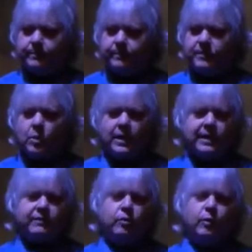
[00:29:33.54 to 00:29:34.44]
So I
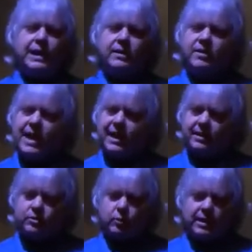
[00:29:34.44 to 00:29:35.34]
give great
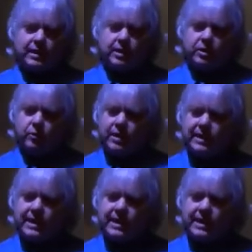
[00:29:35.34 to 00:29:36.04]
thanks right here and right